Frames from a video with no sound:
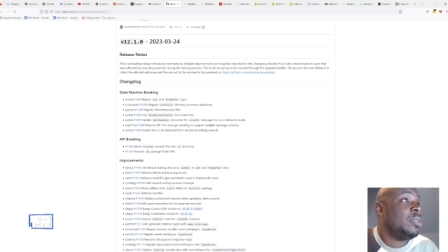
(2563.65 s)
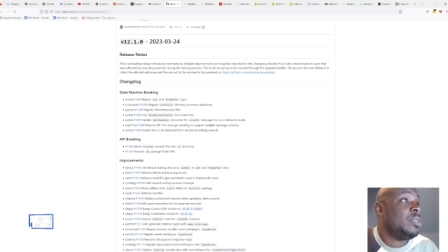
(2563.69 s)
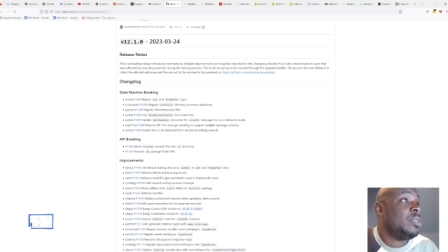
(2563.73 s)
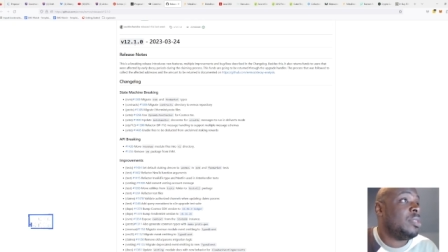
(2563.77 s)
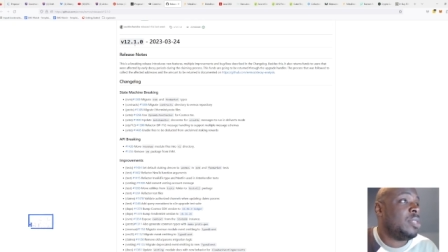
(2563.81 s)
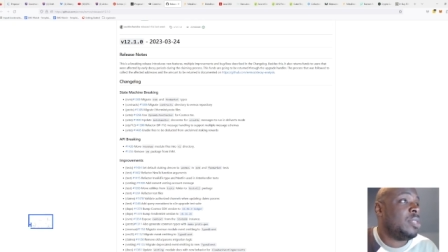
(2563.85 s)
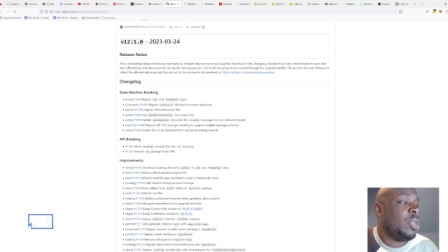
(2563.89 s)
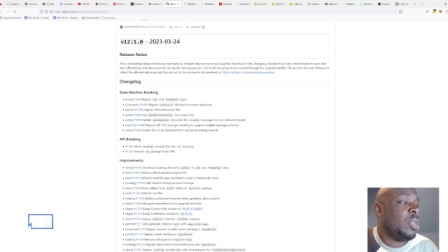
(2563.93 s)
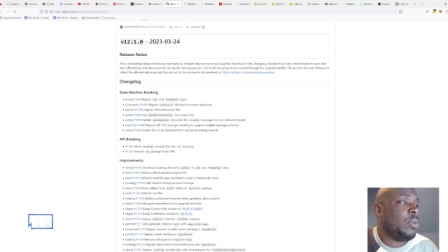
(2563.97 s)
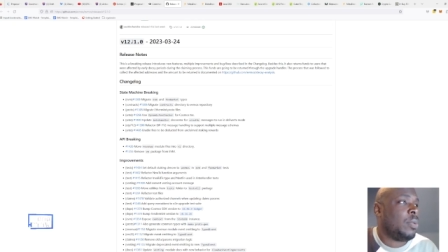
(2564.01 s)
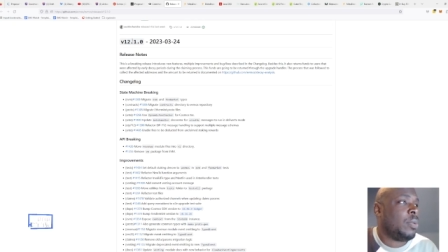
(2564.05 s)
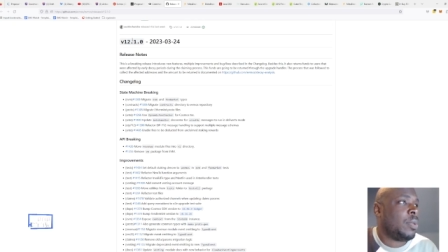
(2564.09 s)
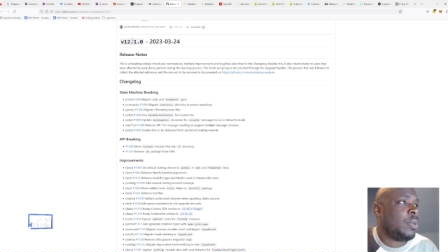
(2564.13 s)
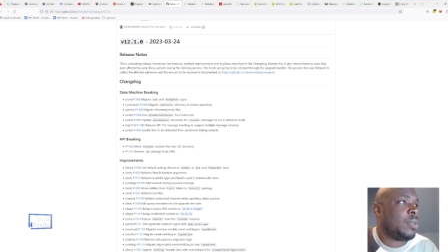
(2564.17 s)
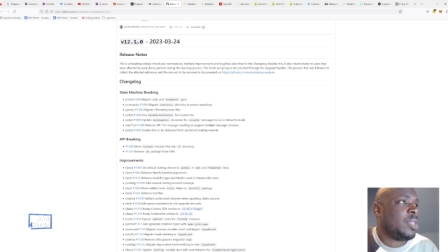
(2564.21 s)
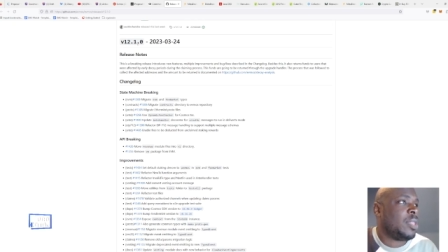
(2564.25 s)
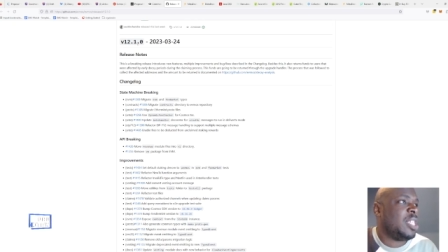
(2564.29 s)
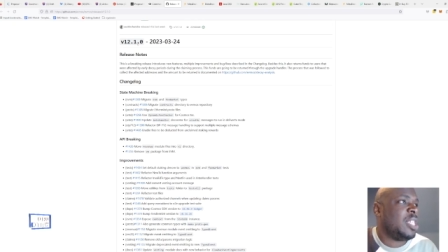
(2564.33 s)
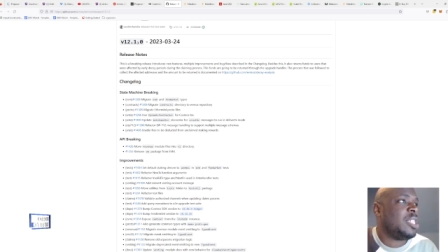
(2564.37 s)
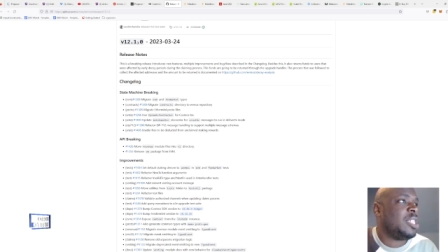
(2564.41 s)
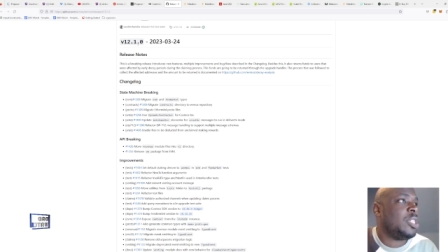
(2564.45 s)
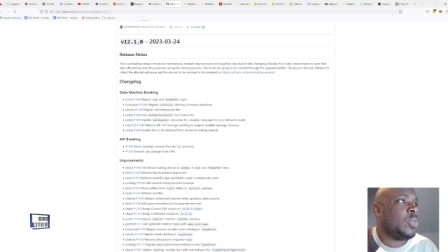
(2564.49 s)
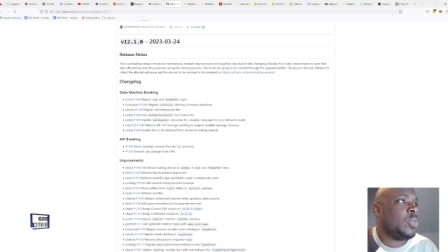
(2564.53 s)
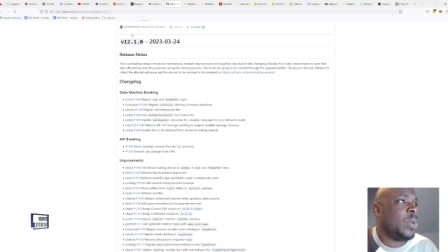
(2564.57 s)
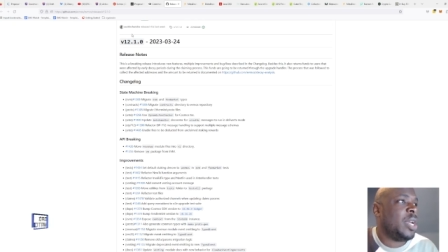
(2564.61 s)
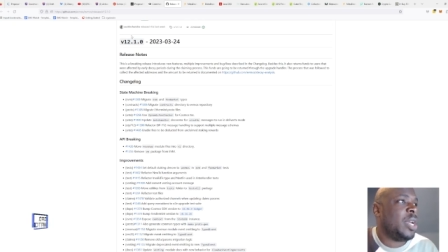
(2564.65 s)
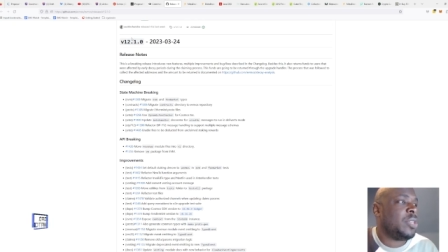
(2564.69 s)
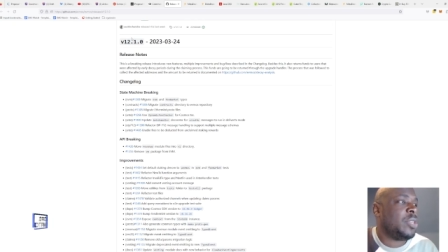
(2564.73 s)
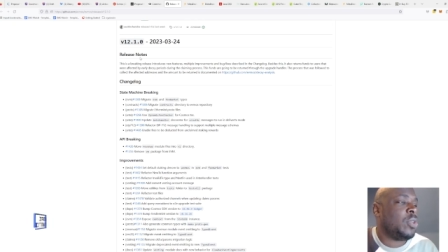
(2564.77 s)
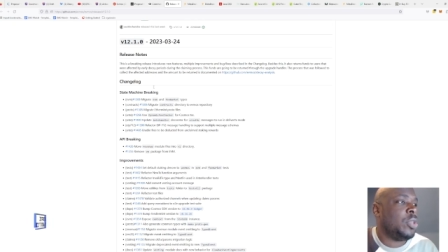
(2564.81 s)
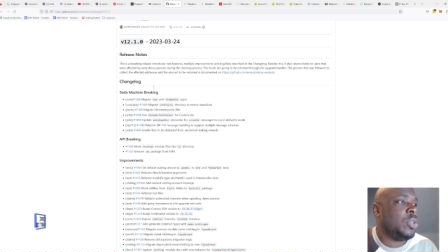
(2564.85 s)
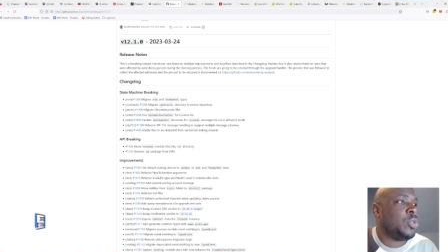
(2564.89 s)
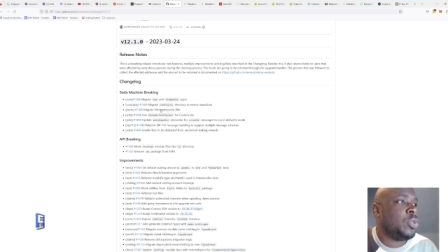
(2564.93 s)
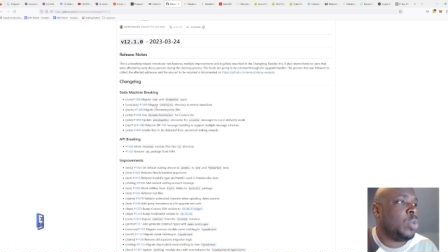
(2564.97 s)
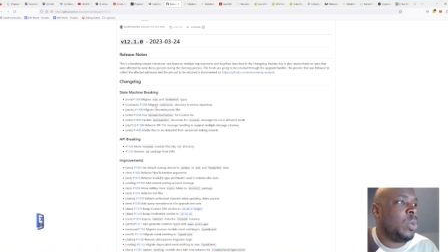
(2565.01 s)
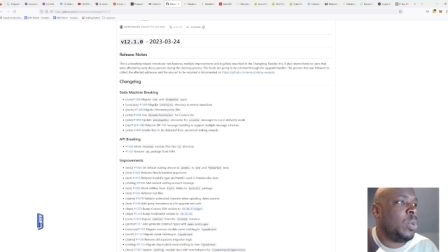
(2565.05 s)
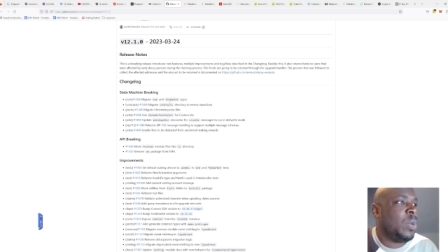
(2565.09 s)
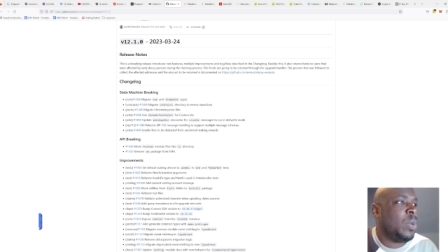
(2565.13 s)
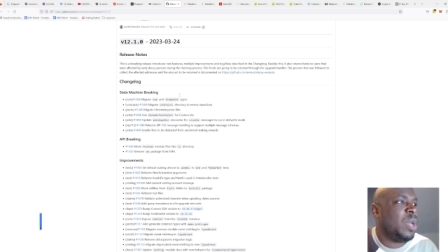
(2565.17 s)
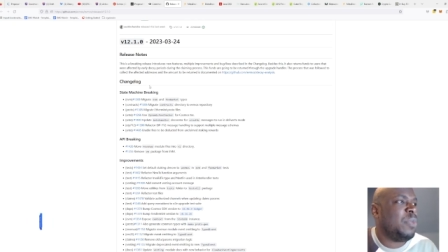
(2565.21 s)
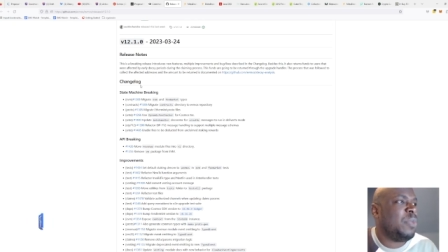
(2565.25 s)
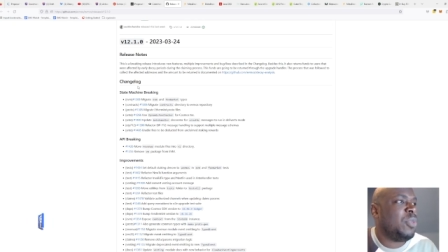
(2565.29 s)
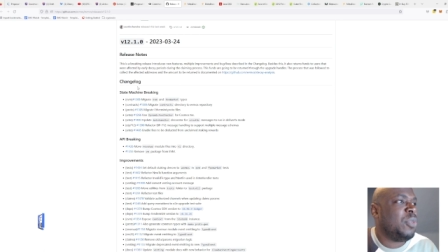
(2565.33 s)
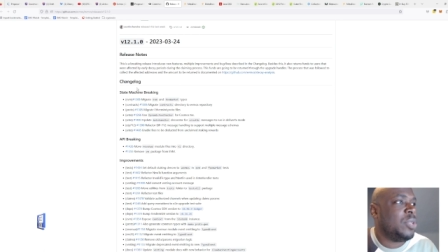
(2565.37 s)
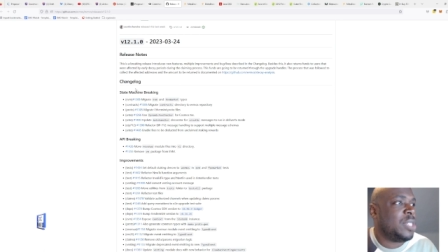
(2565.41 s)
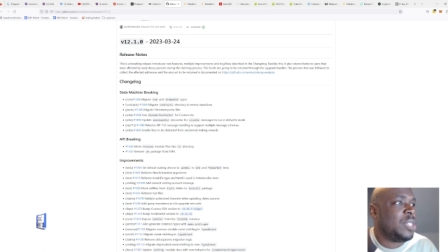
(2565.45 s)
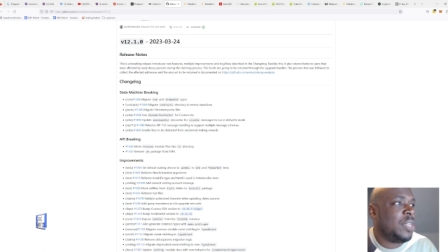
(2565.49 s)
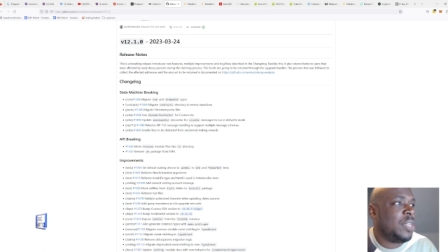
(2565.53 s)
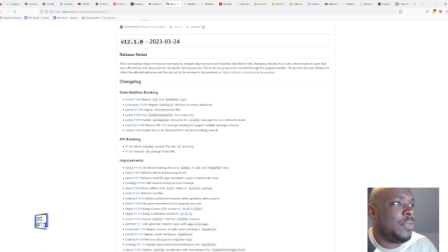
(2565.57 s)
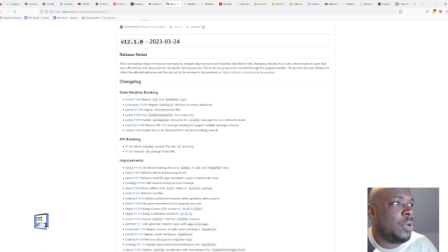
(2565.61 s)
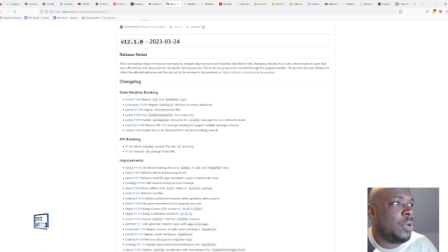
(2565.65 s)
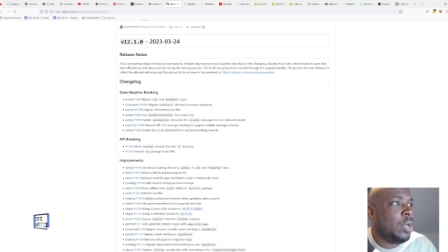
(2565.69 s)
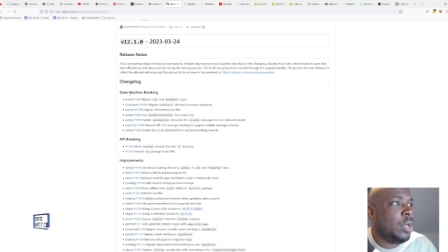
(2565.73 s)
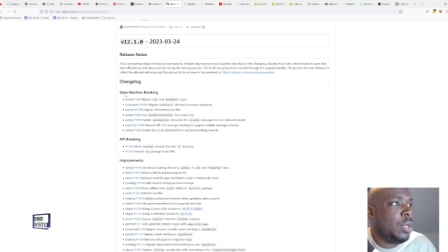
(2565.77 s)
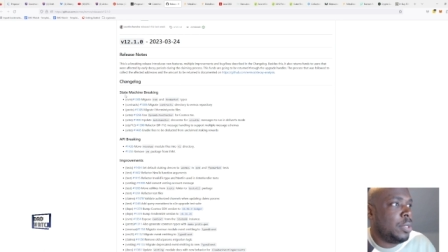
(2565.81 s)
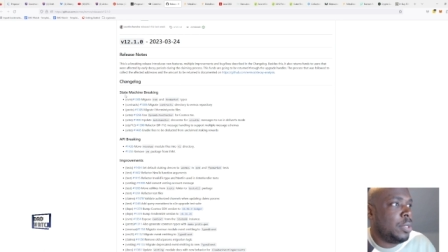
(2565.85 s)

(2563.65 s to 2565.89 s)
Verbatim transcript: So this is why it's gone to a one, because there are